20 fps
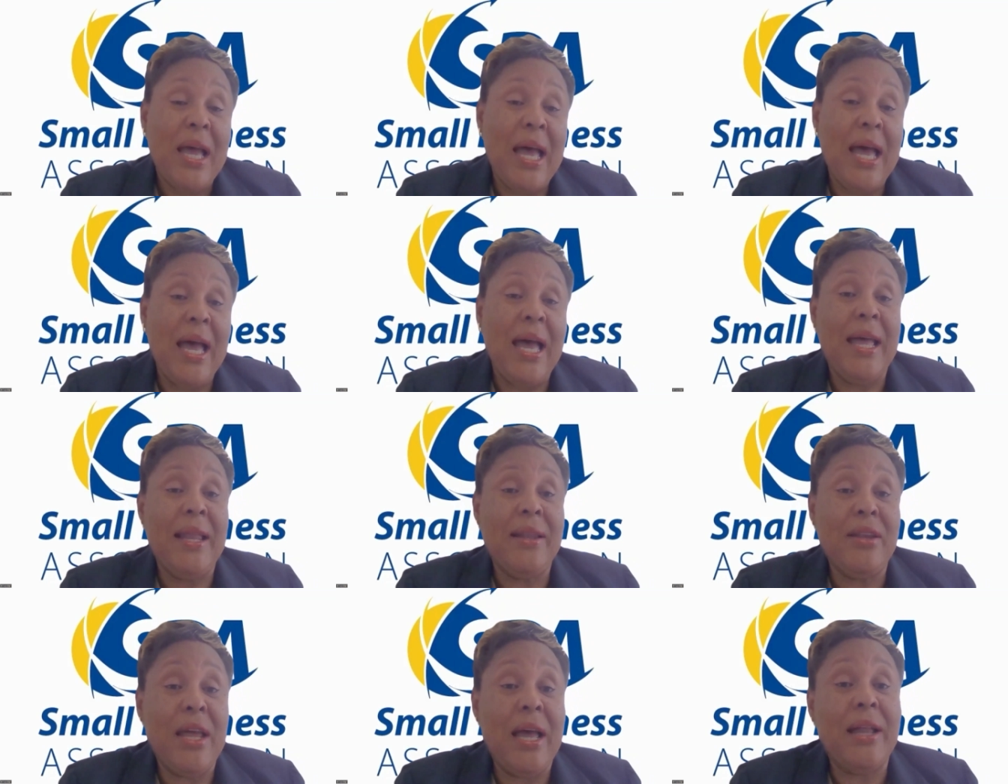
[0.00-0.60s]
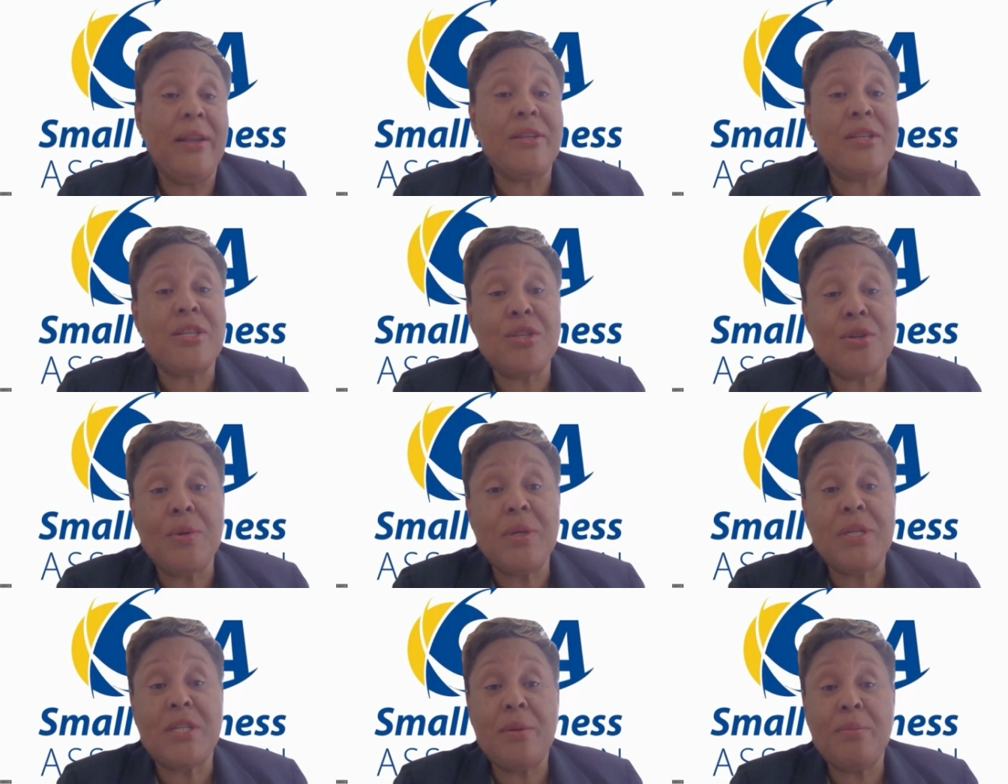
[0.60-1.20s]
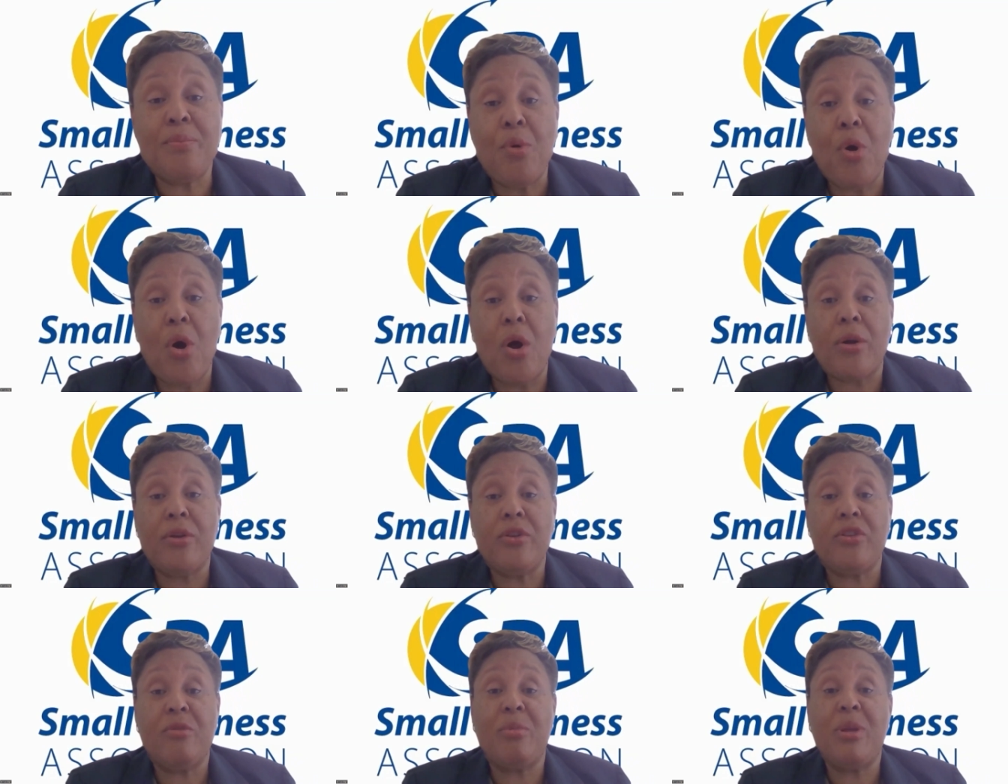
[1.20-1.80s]
And so it's
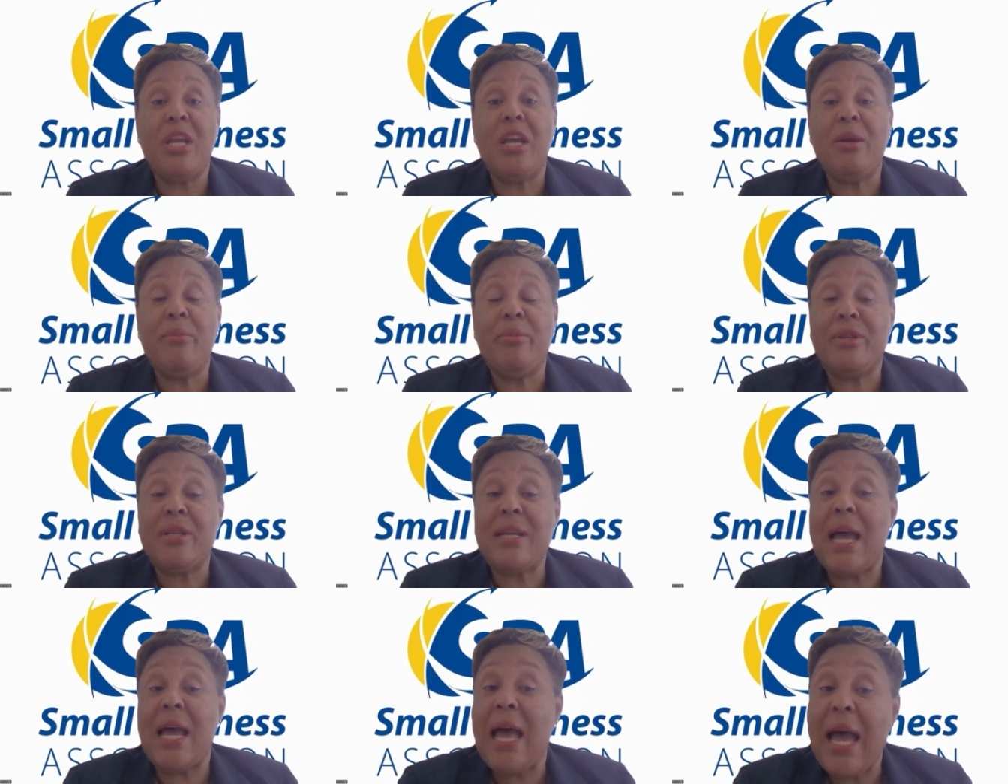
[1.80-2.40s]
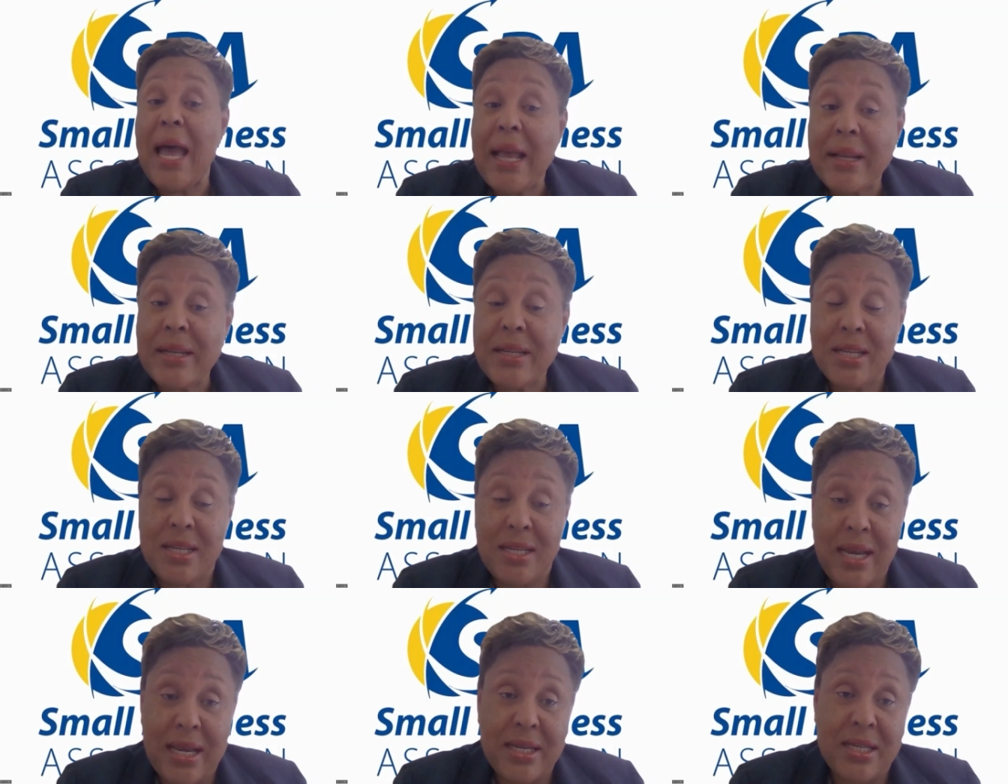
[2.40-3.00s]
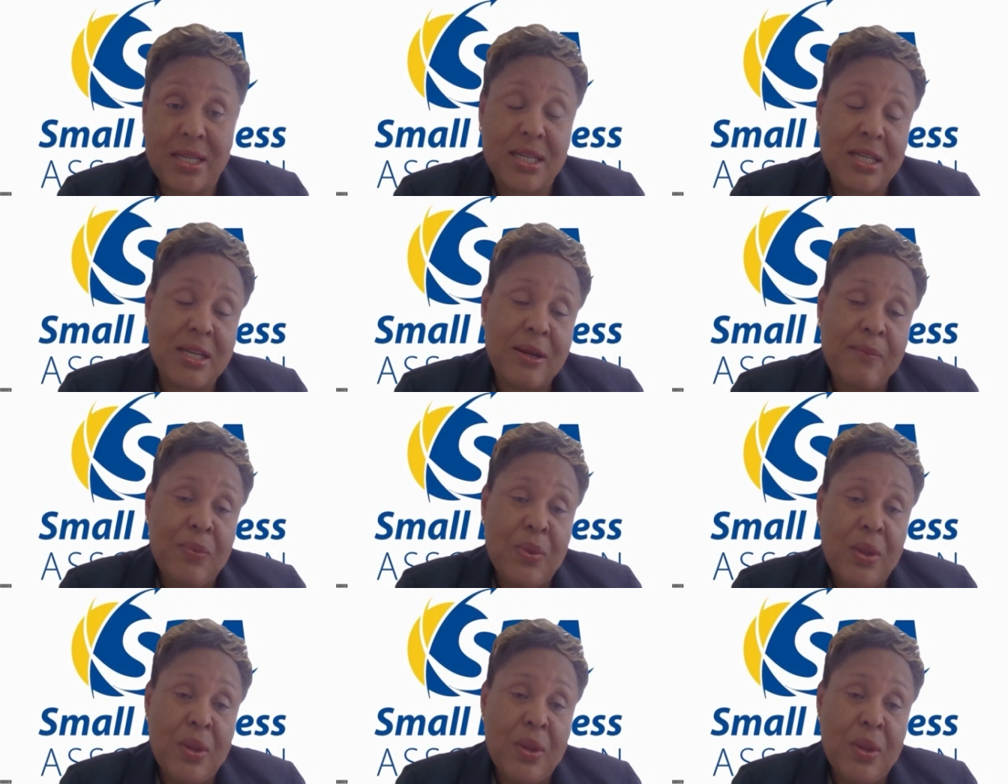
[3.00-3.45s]
important to be able to access